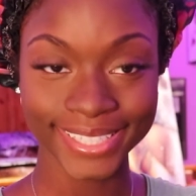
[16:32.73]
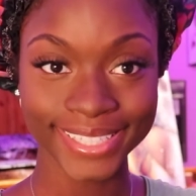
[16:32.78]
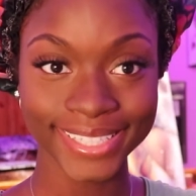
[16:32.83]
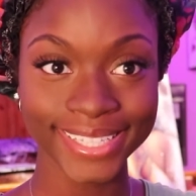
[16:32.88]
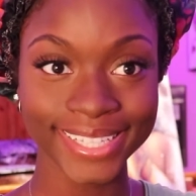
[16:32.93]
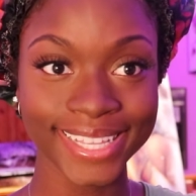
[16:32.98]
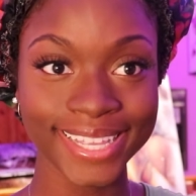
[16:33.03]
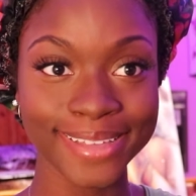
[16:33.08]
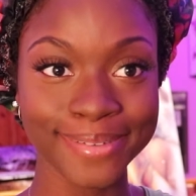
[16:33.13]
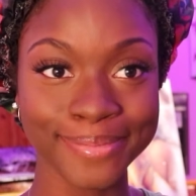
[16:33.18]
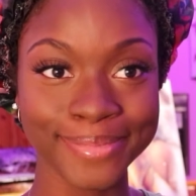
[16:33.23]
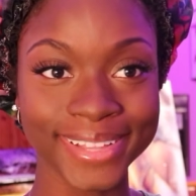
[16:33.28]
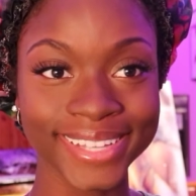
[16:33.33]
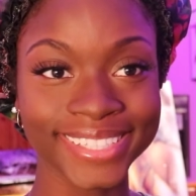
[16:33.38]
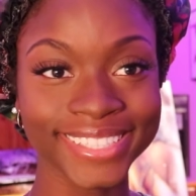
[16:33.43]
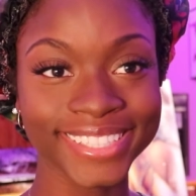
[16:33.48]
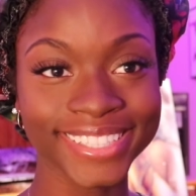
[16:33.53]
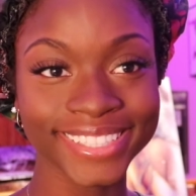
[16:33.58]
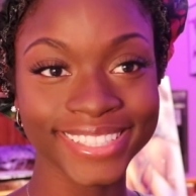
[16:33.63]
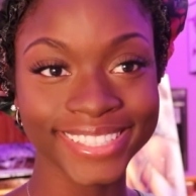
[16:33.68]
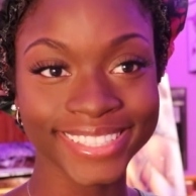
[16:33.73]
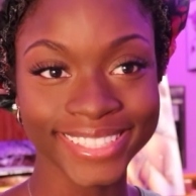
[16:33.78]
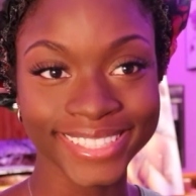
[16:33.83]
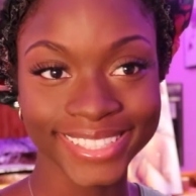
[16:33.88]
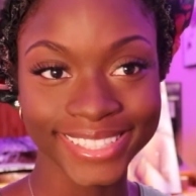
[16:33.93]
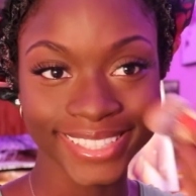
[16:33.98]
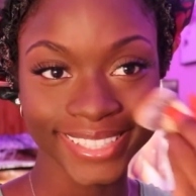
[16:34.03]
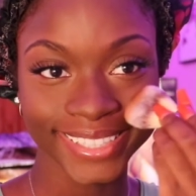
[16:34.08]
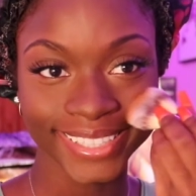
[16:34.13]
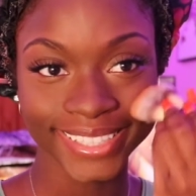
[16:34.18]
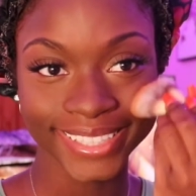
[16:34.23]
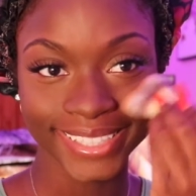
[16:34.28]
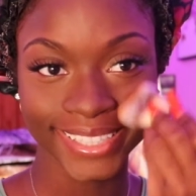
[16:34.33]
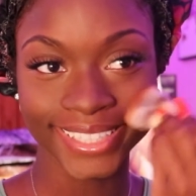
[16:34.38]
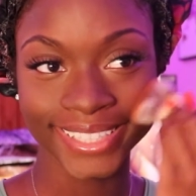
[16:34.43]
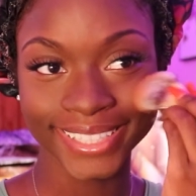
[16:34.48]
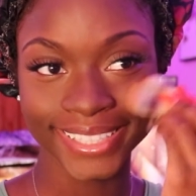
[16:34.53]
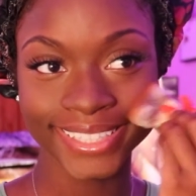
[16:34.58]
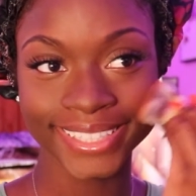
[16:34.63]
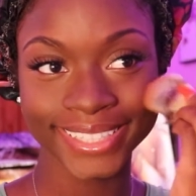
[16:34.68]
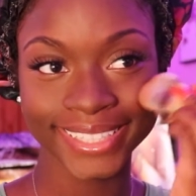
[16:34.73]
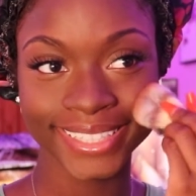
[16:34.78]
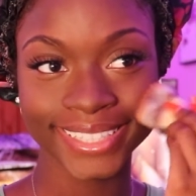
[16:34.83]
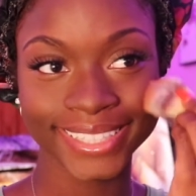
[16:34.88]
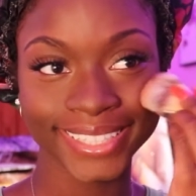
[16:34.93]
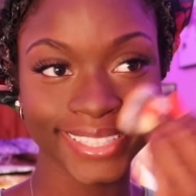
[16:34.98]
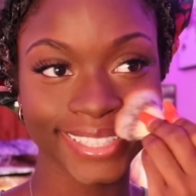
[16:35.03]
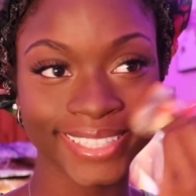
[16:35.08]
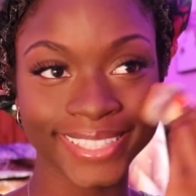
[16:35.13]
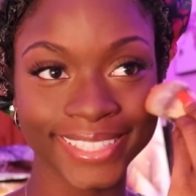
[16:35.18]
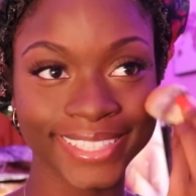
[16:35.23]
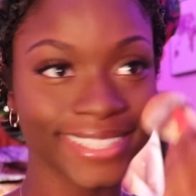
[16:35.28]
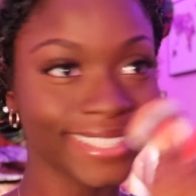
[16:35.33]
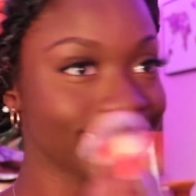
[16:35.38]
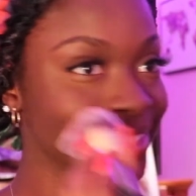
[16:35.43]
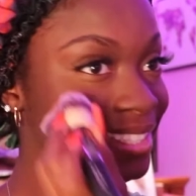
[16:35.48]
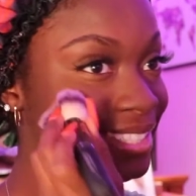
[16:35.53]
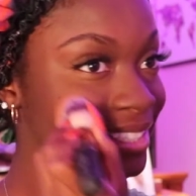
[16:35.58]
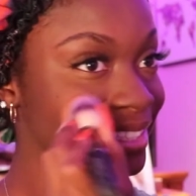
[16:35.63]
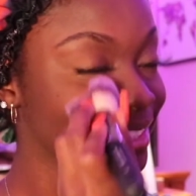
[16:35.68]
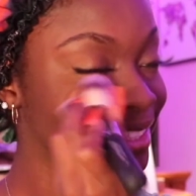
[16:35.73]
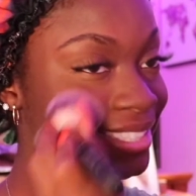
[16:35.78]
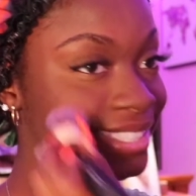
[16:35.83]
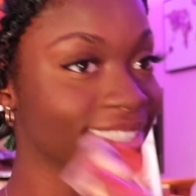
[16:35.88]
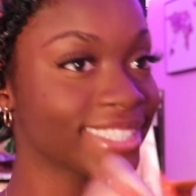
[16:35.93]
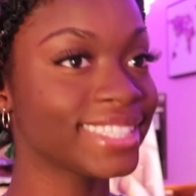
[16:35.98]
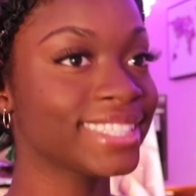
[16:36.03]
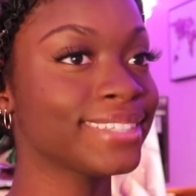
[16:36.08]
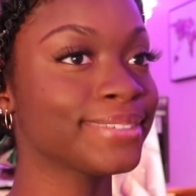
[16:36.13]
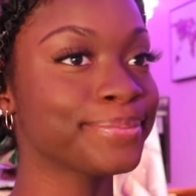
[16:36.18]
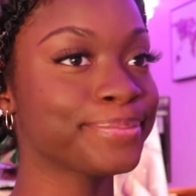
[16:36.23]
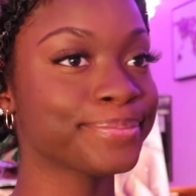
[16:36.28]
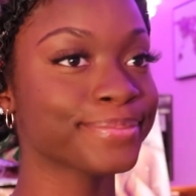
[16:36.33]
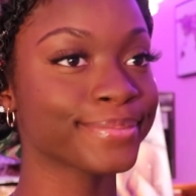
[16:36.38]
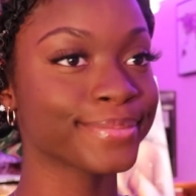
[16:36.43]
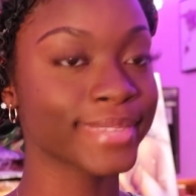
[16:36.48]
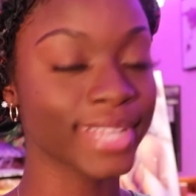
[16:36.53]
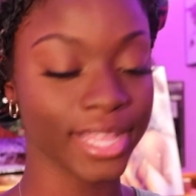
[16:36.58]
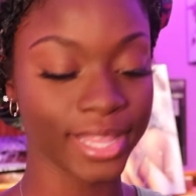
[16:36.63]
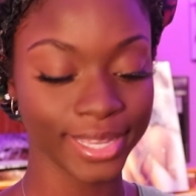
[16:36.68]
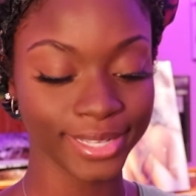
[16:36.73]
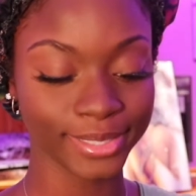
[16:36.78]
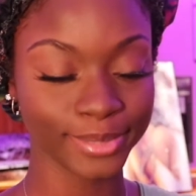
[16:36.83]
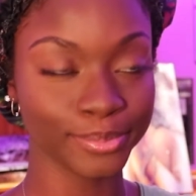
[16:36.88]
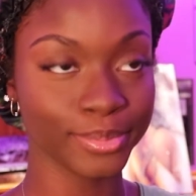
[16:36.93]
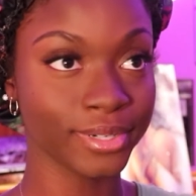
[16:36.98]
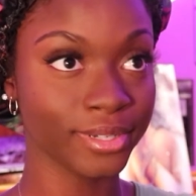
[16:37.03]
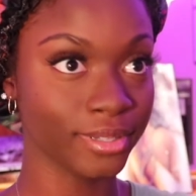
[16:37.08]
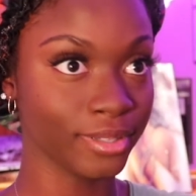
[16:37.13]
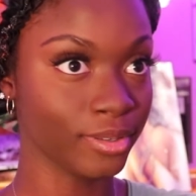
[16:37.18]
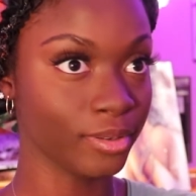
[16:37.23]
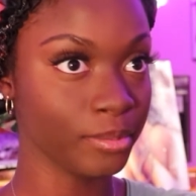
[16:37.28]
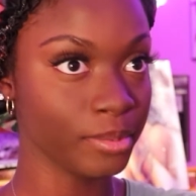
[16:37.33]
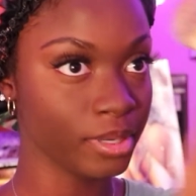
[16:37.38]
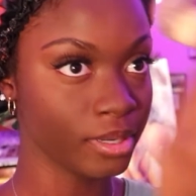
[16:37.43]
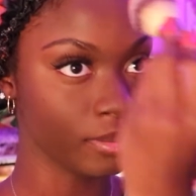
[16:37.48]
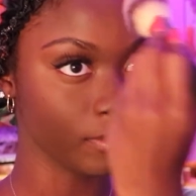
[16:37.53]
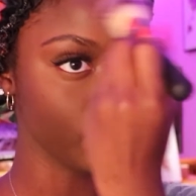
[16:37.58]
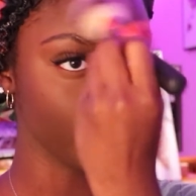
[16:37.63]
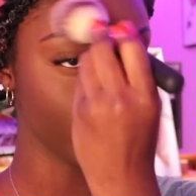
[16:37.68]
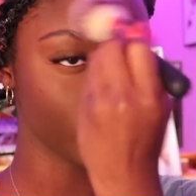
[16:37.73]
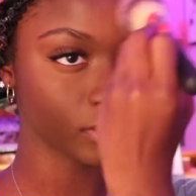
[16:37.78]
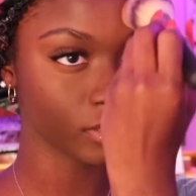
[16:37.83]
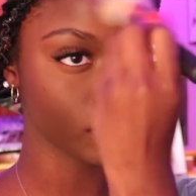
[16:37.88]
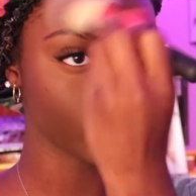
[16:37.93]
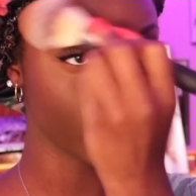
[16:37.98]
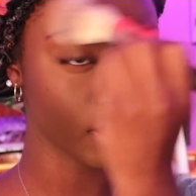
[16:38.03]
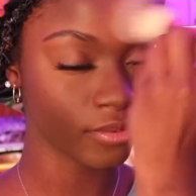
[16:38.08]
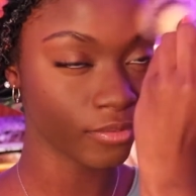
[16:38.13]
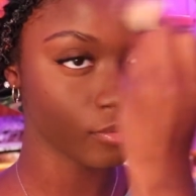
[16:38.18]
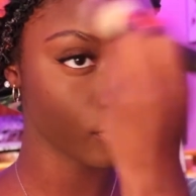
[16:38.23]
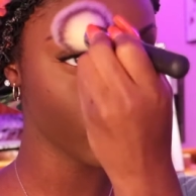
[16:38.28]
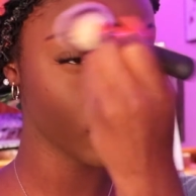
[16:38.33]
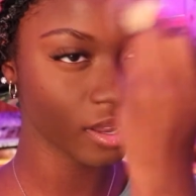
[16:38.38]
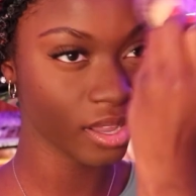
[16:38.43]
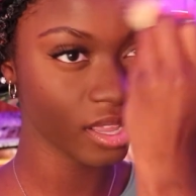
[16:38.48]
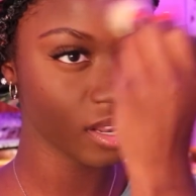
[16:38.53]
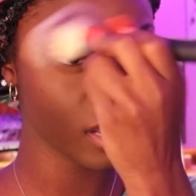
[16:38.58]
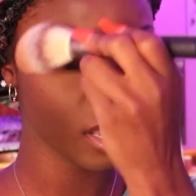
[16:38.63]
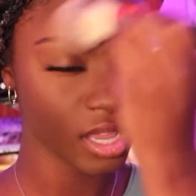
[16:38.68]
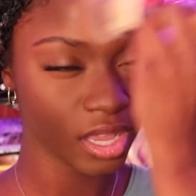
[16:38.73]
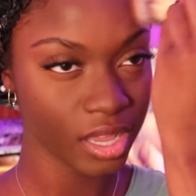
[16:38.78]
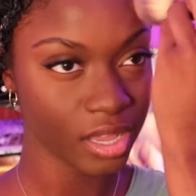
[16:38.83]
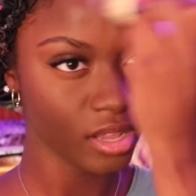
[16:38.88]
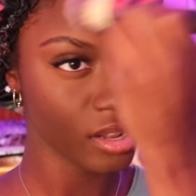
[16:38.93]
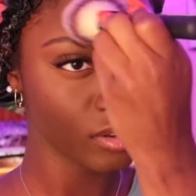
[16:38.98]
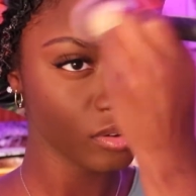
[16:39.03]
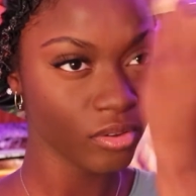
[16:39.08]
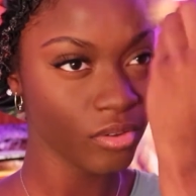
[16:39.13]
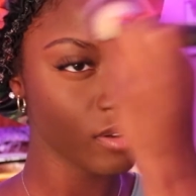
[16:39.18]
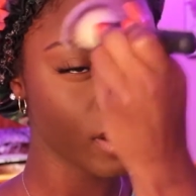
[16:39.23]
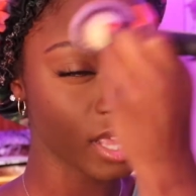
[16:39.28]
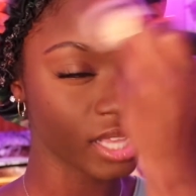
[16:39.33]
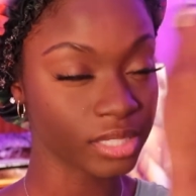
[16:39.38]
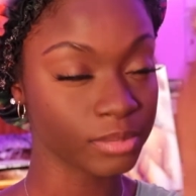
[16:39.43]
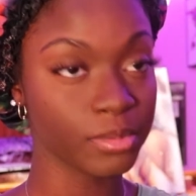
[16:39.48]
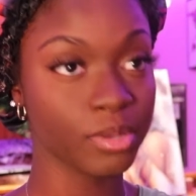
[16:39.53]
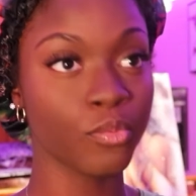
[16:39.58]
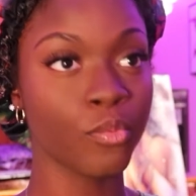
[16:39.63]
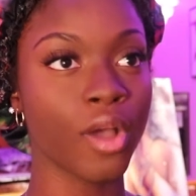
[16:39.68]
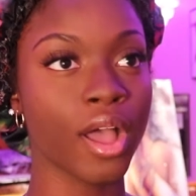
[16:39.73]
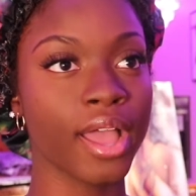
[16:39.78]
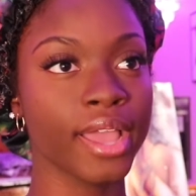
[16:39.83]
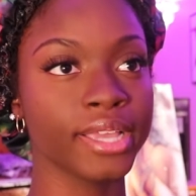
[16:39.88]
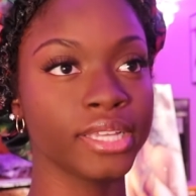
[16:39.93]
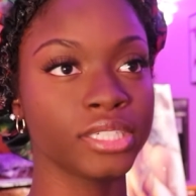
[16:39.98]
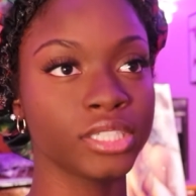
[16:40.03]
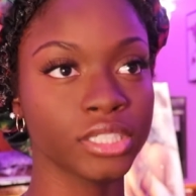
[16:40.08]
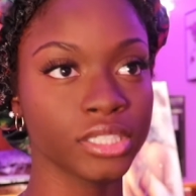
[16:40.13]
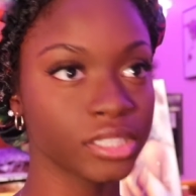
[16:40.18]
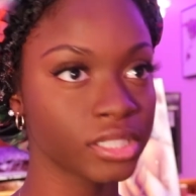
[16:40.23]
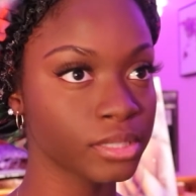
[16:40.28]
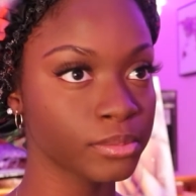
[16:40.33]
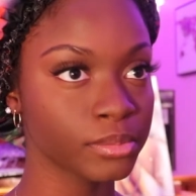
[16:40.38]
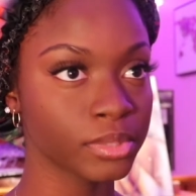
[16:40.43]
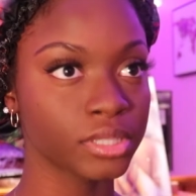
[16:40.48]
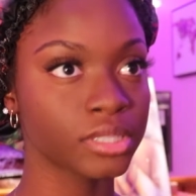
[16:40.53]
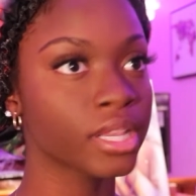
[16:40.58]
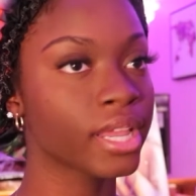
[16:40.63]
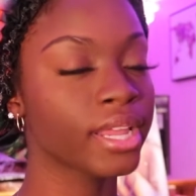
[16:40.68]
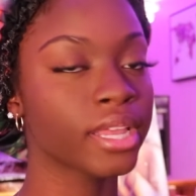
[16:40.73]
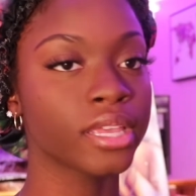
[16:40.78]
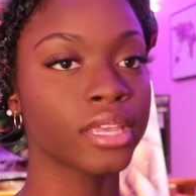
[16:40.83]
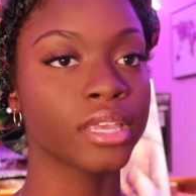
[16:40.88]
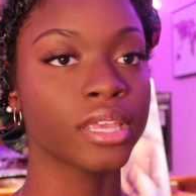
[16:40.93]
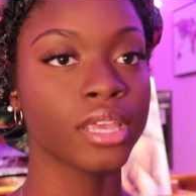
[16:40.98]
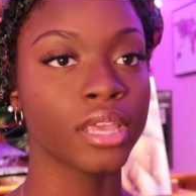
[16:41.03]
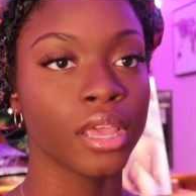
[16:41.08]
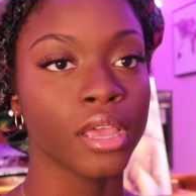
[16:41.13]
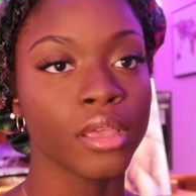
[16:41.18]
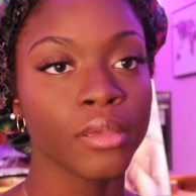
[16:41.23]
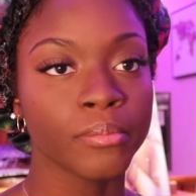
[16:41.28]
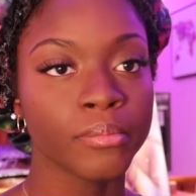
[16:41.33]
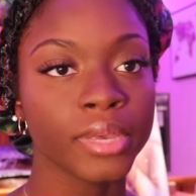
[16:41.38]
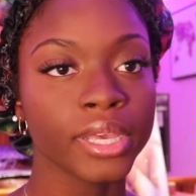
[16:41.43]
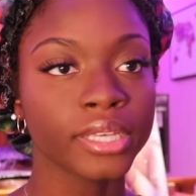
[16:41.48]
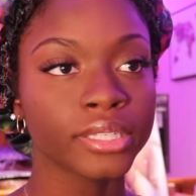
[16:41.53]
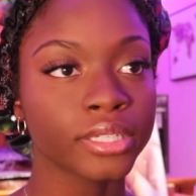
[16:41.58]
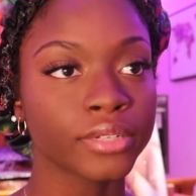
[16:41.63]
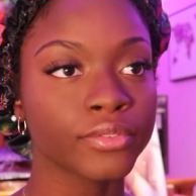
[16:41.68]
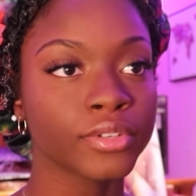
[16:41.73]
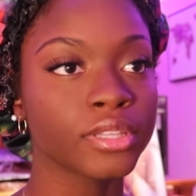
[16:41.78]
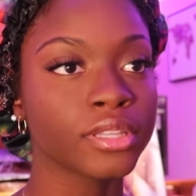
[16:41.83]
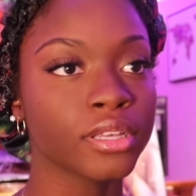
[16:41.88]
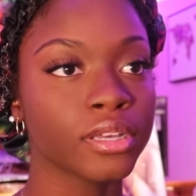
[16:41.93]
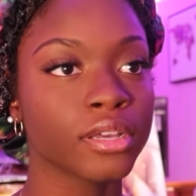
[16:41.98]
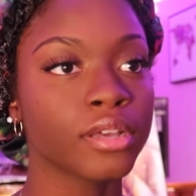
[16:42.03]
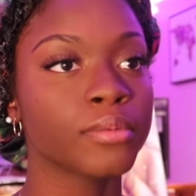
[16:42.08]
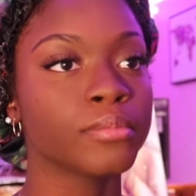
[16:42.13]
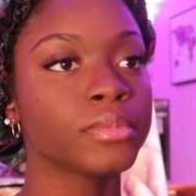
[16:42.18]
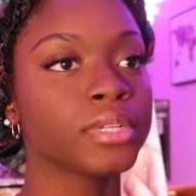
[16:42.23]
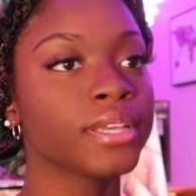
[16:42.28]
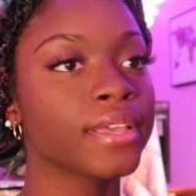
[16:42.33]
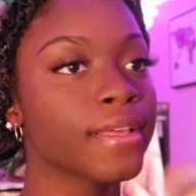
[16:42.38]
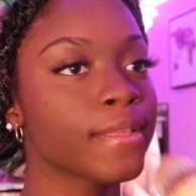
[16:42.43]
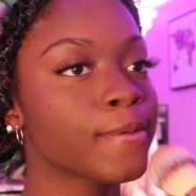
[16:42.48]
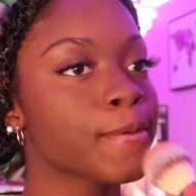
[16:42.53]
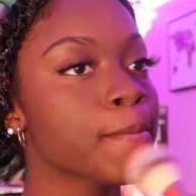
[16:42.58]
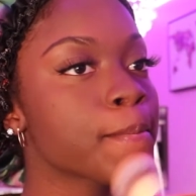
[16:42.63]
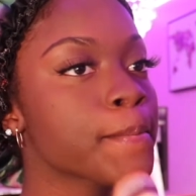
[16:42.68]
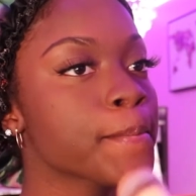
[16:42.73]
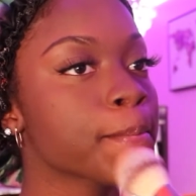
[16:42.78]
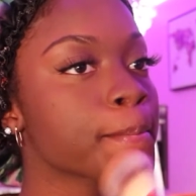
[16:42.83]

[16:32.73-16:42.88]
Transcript: Let me blush your cheeks. Oh, look at that. I like to put a little bit of blush on my forehead. Don't ask me why, it just seems like makes everything come together.